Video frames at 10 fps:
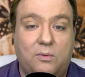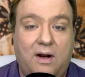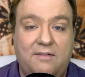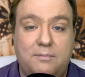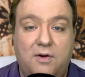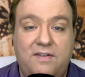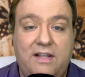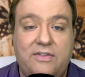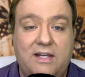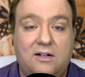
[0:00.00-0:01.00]
run of
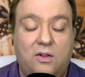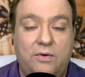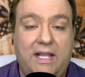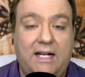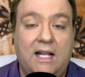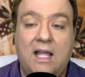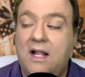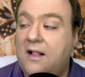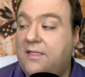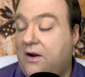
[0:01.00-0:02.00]
movies including
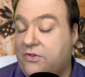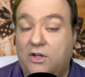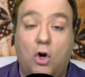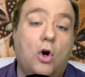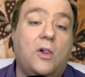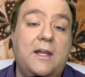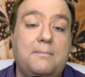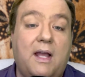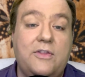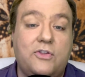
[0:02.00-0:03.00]
There's a Girl in
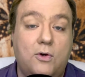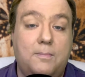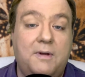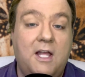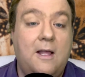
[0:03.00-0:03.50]
My Soup,